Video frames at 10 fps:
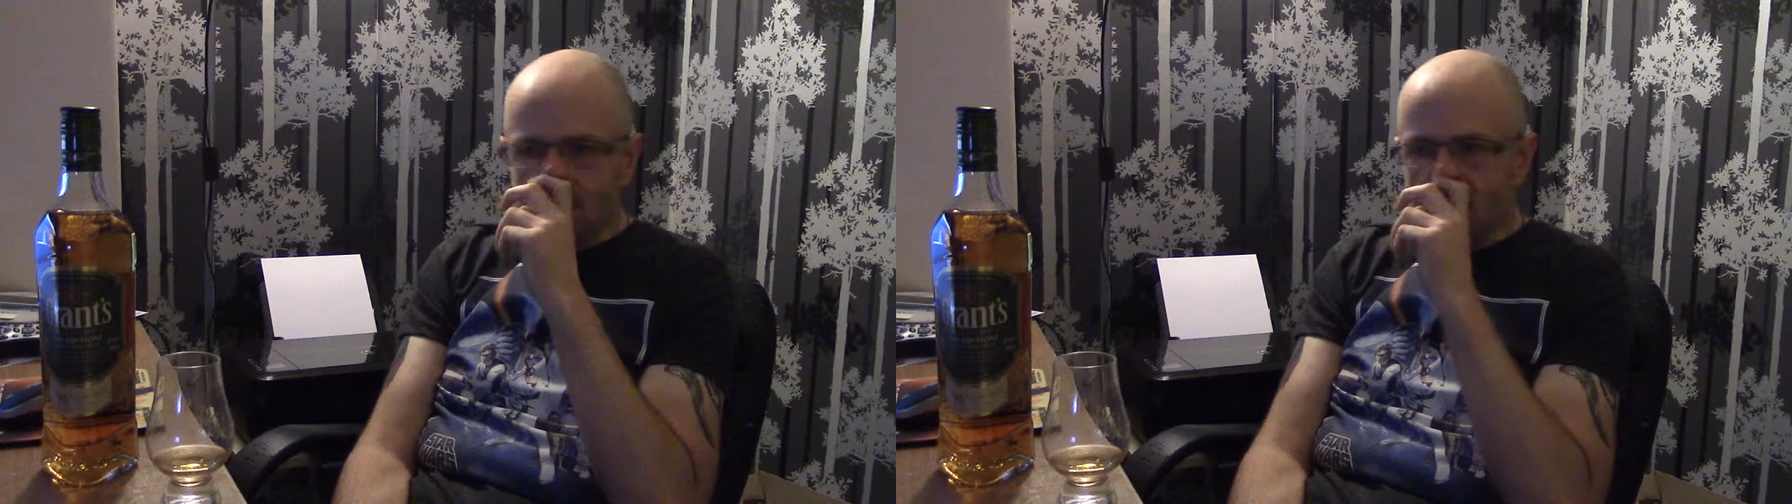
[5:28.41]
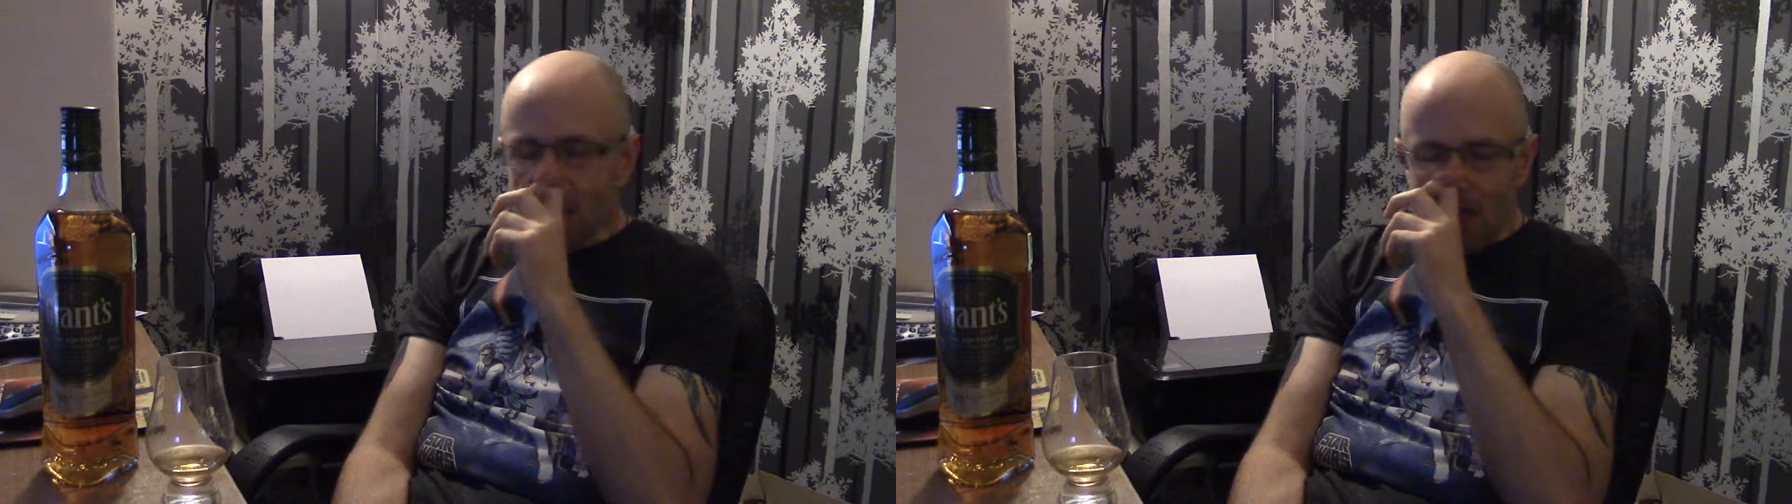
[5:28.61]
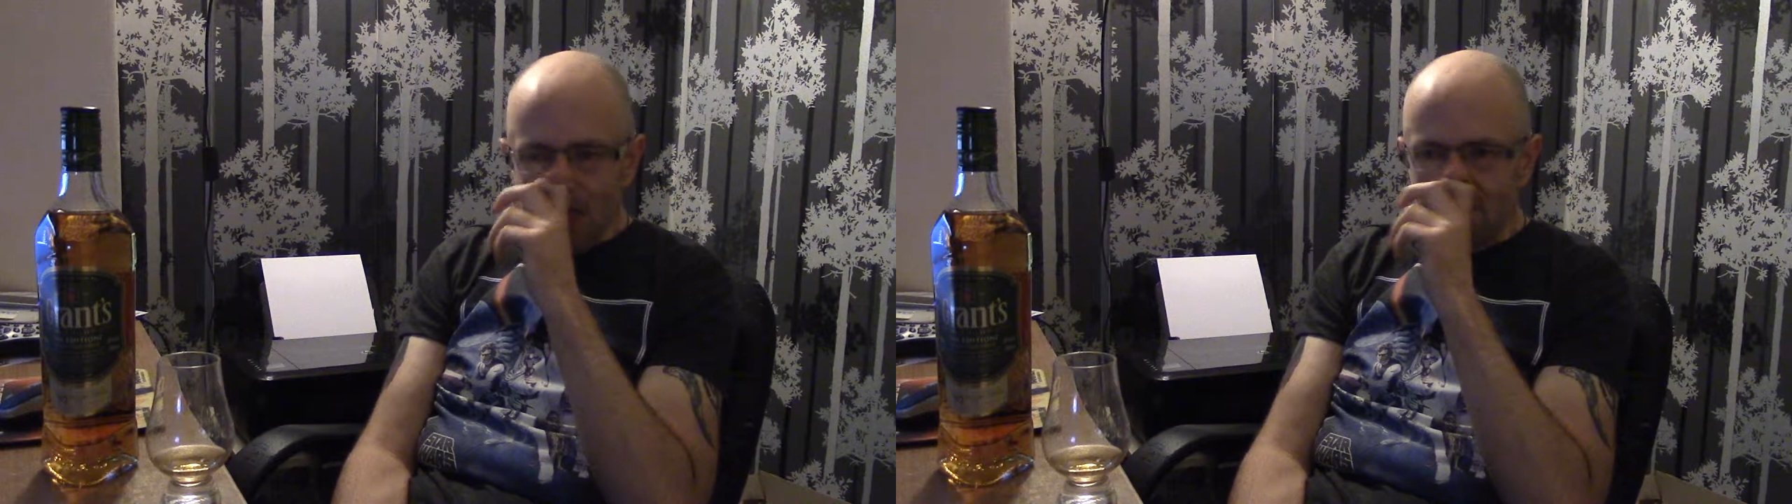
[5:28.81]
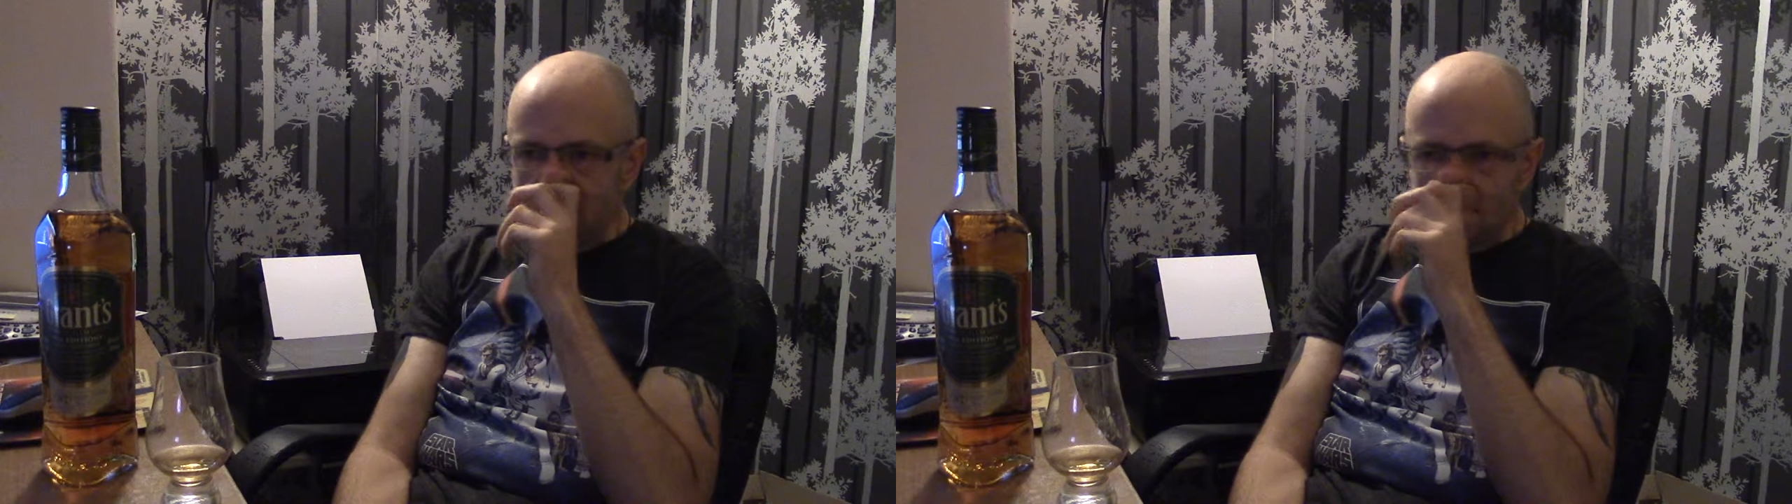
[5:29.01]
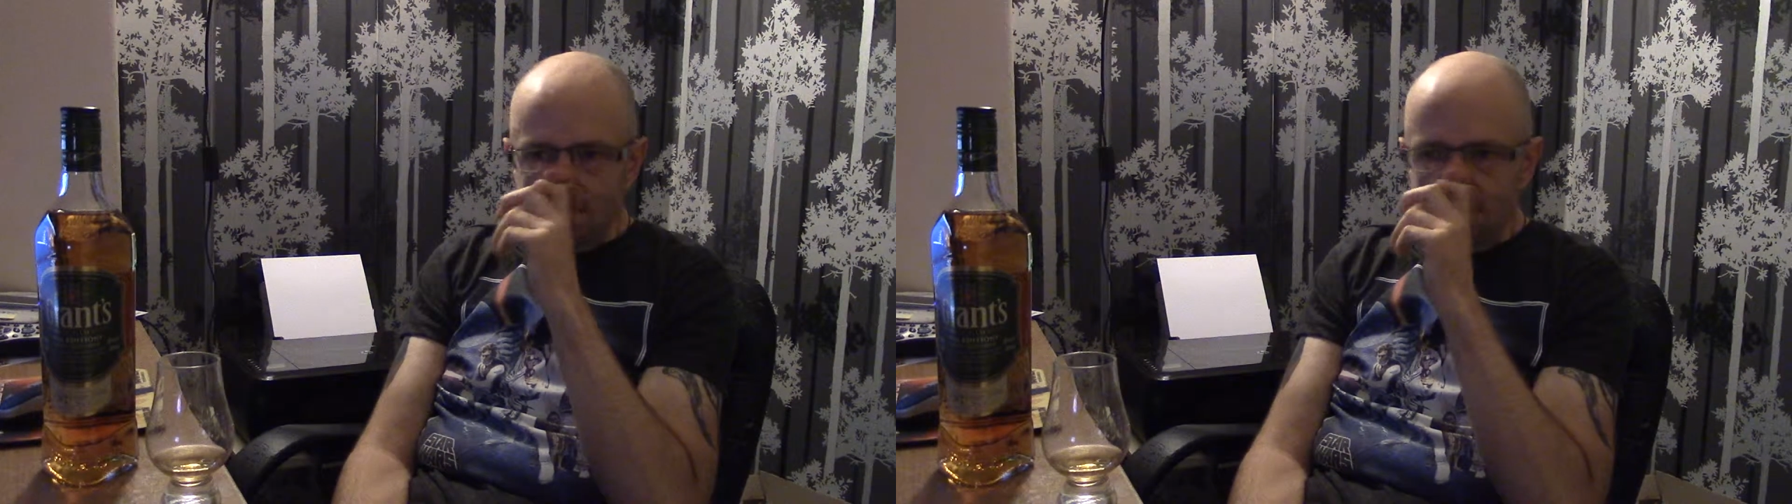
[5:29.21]

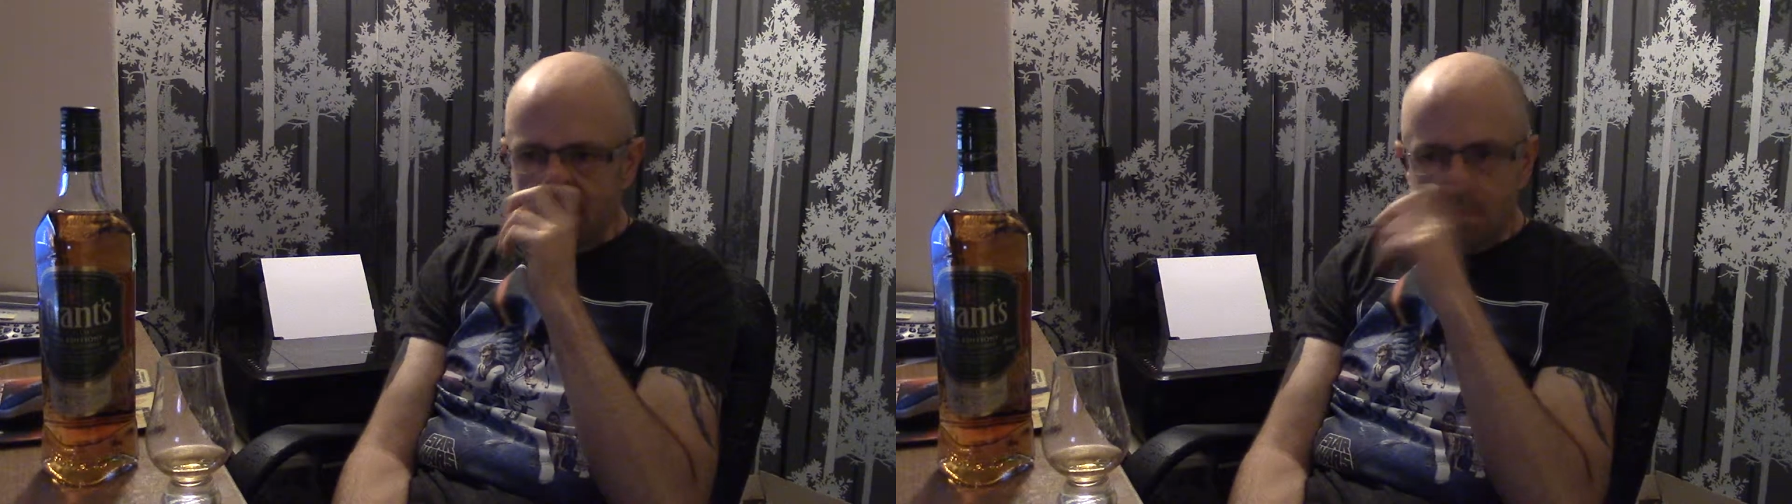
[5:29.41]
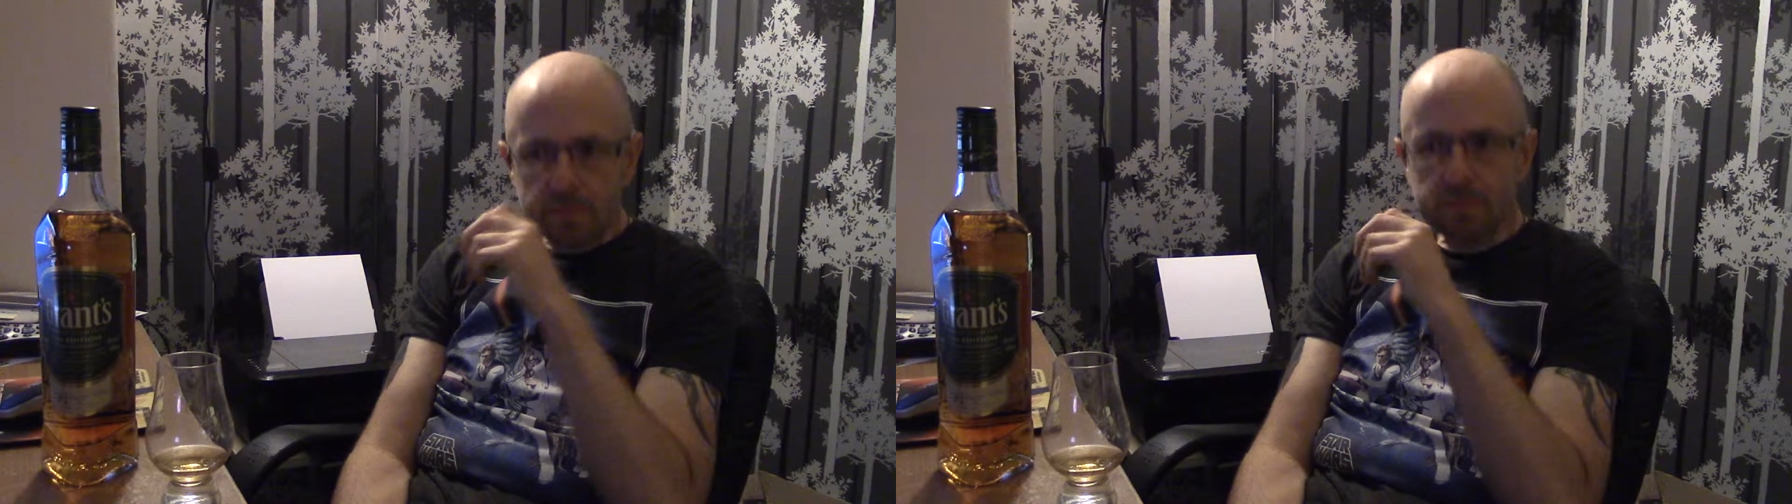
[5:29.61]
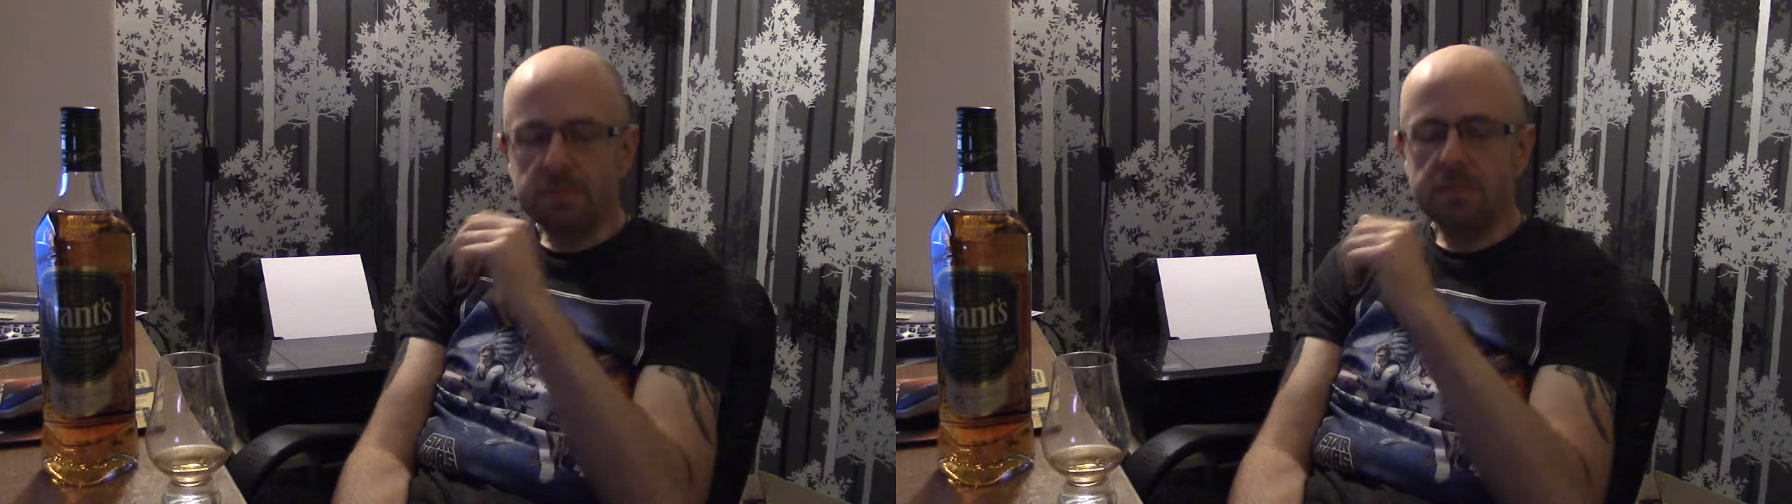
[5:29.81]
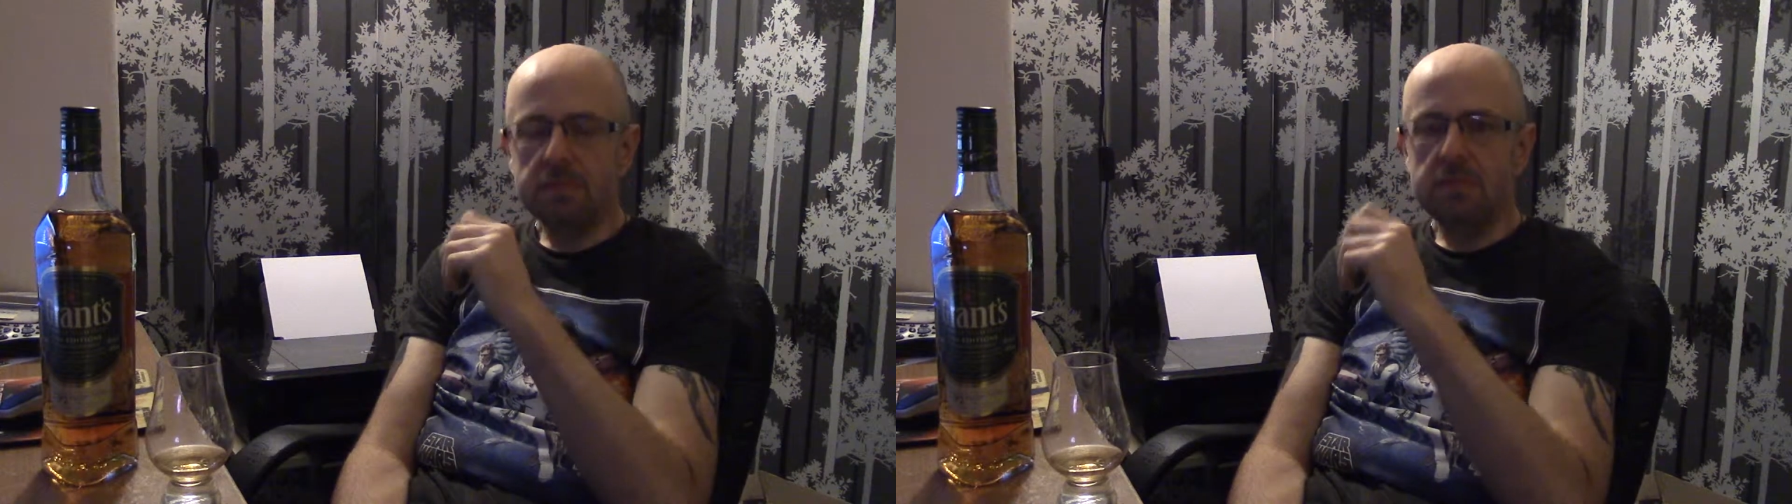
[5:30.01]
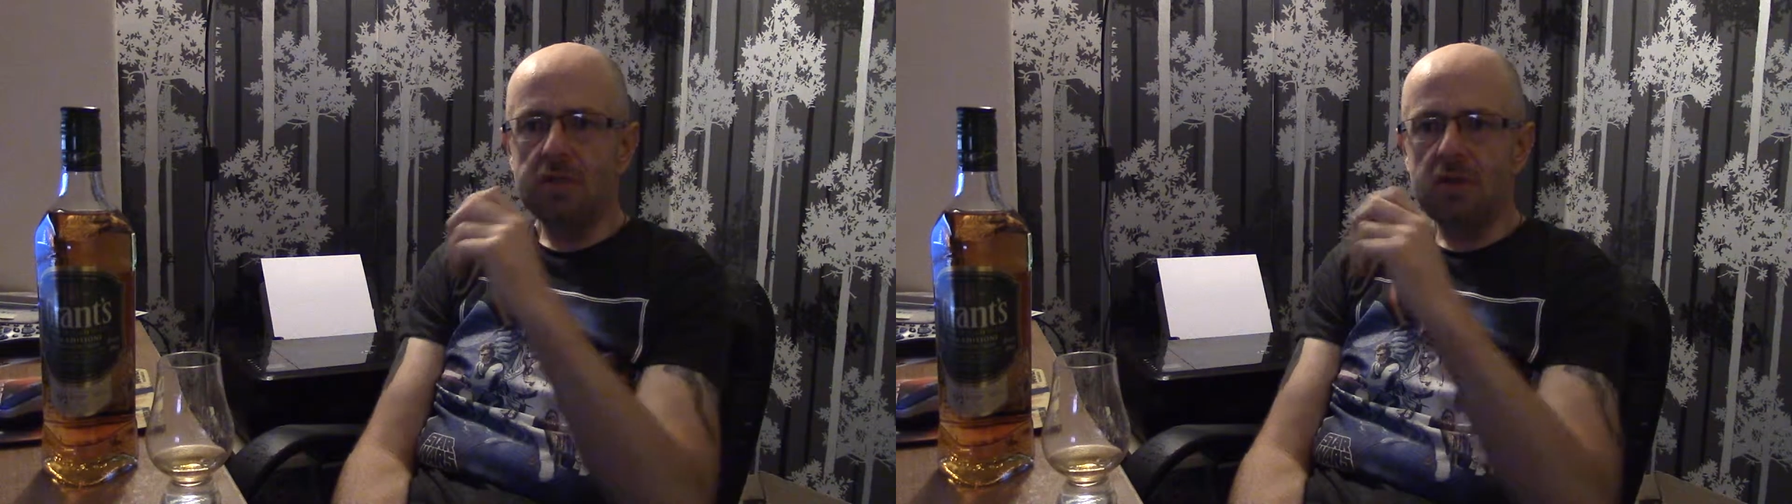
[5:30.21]
A